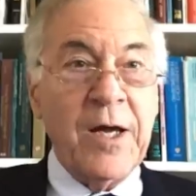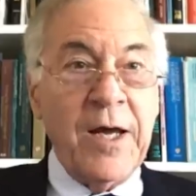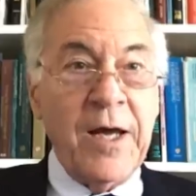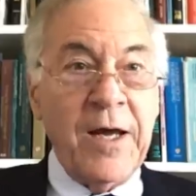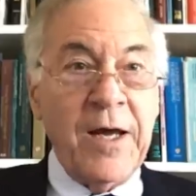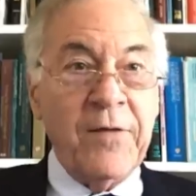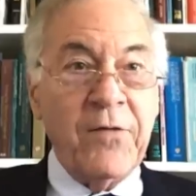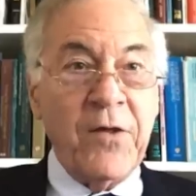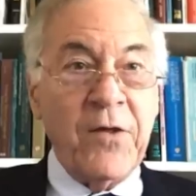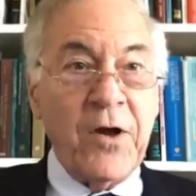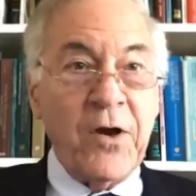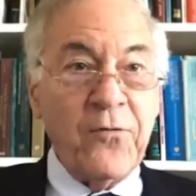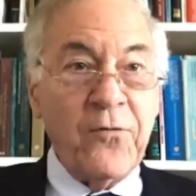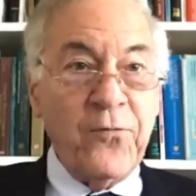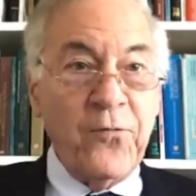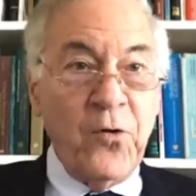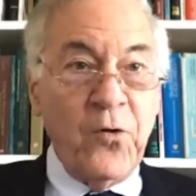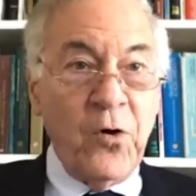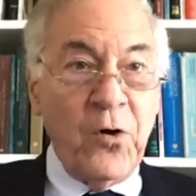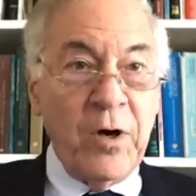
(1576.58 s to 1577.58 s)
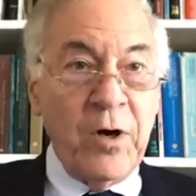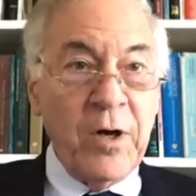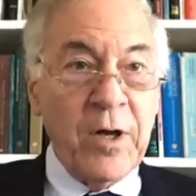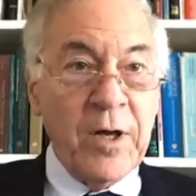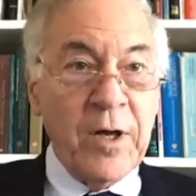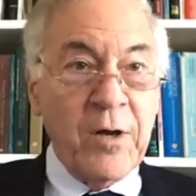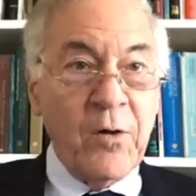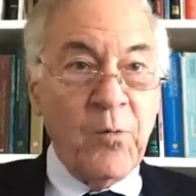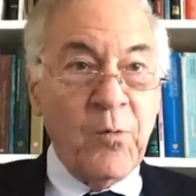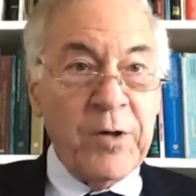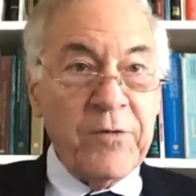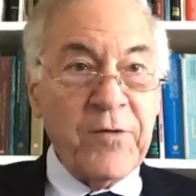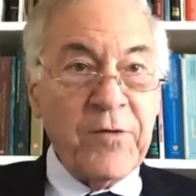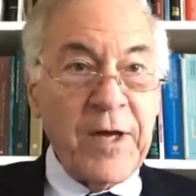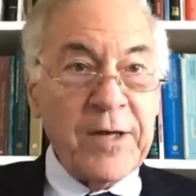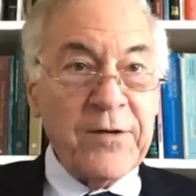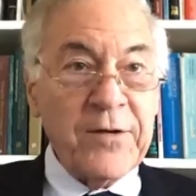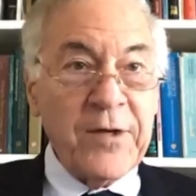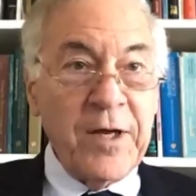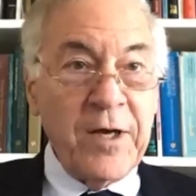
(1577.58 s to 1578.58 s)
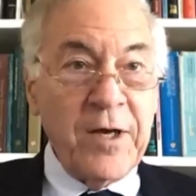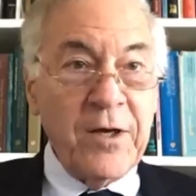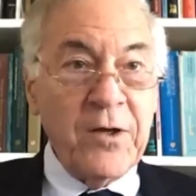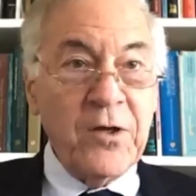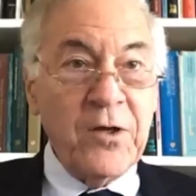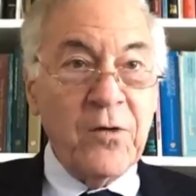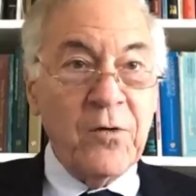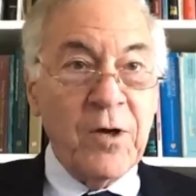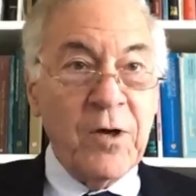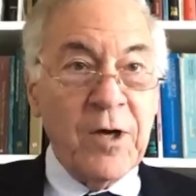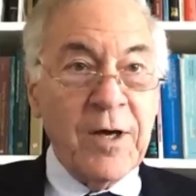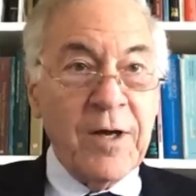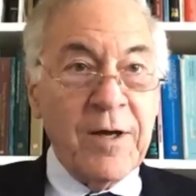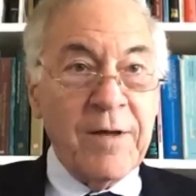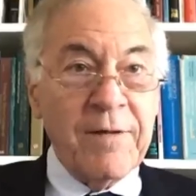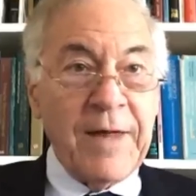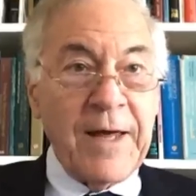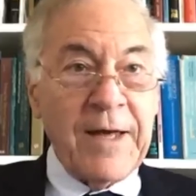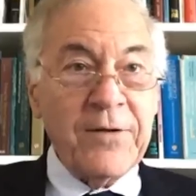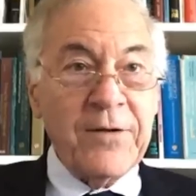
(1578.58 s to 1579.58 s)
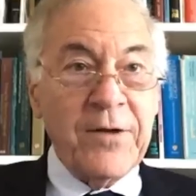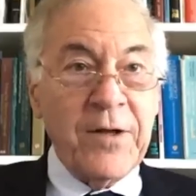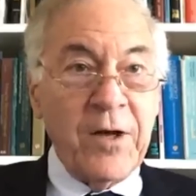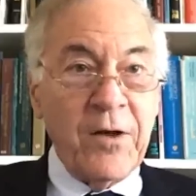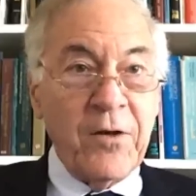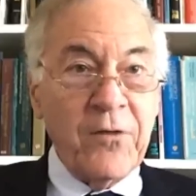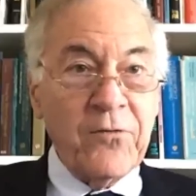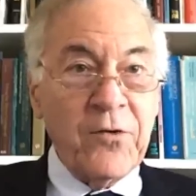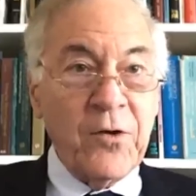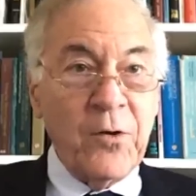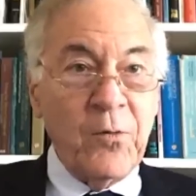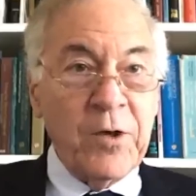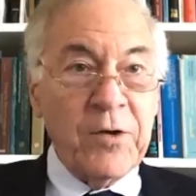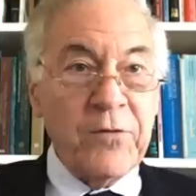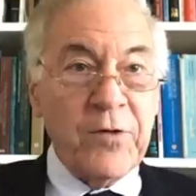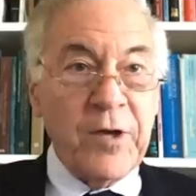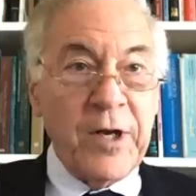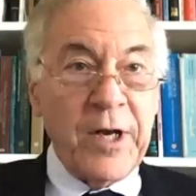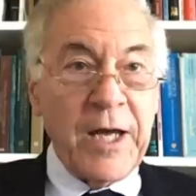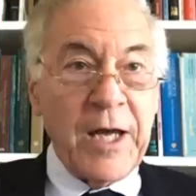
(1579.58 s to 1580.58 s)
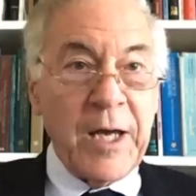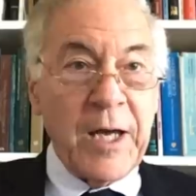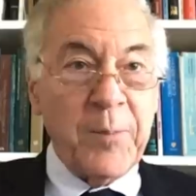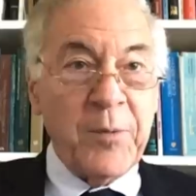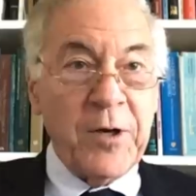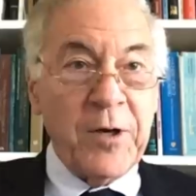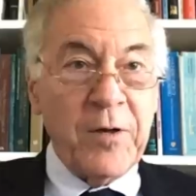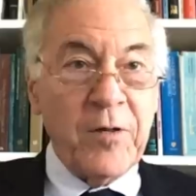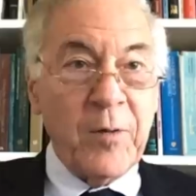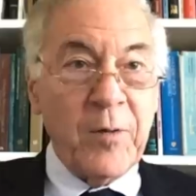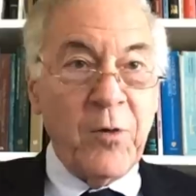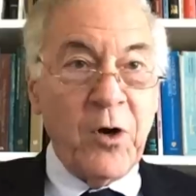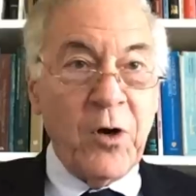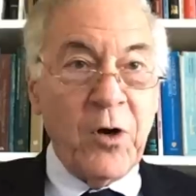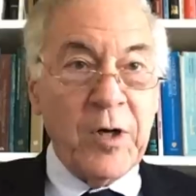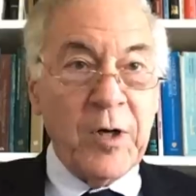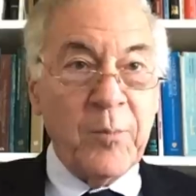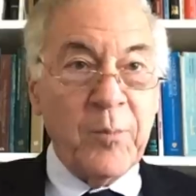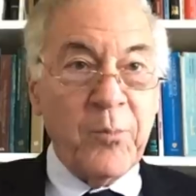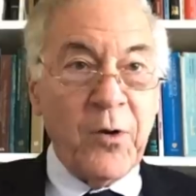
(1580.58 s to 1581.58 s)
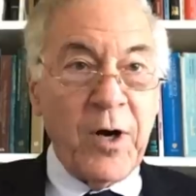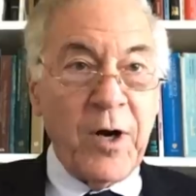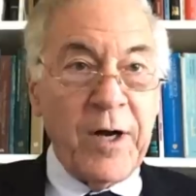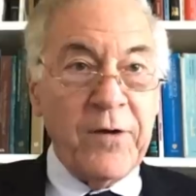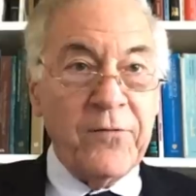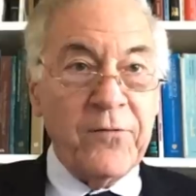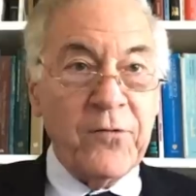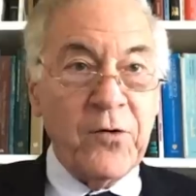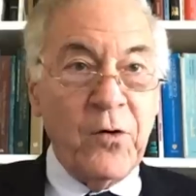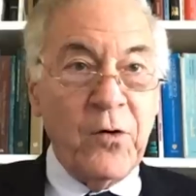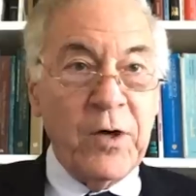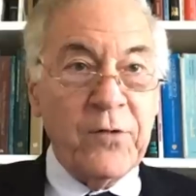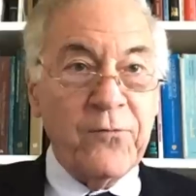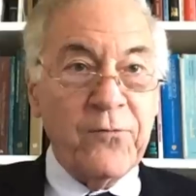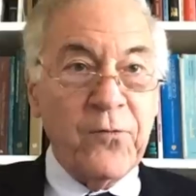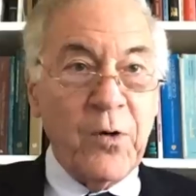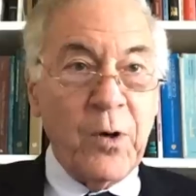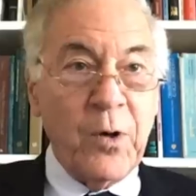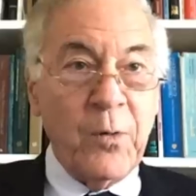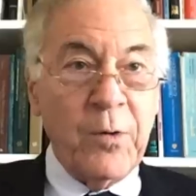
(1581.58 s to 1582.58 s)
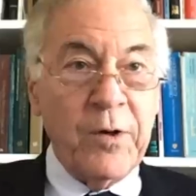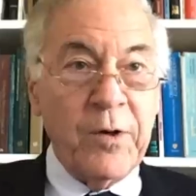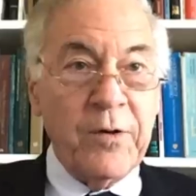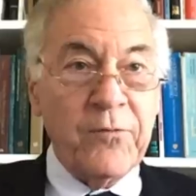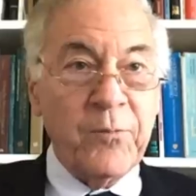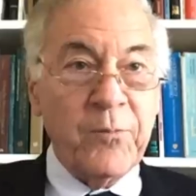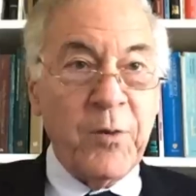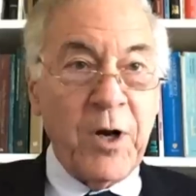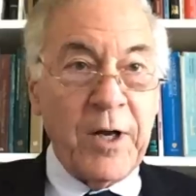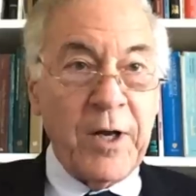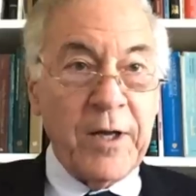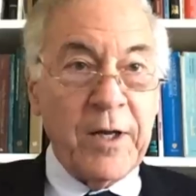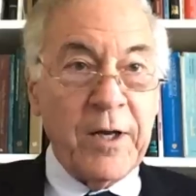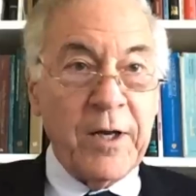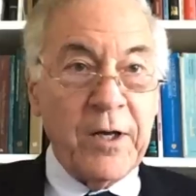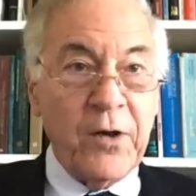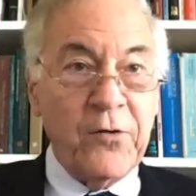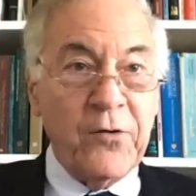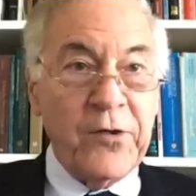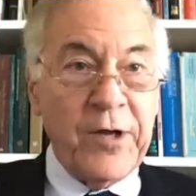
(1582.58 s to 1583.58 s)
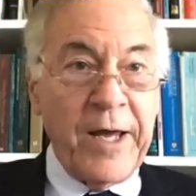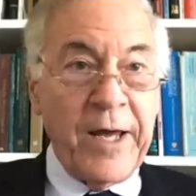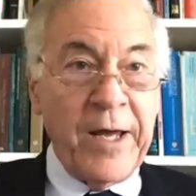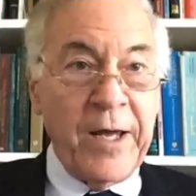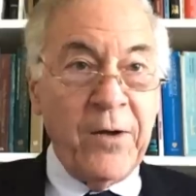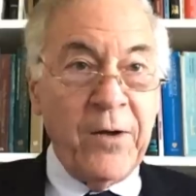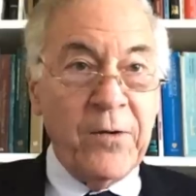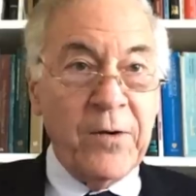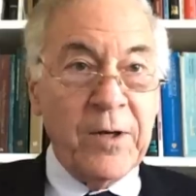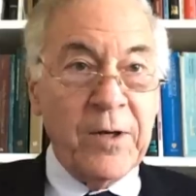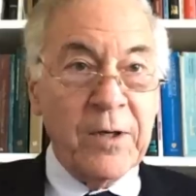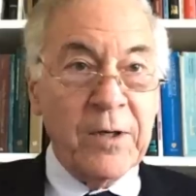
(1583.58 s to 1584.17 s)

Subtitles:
And therefore, what's that tell you? That tells you what's going to happen to the market price going forward. It's probably going to go down.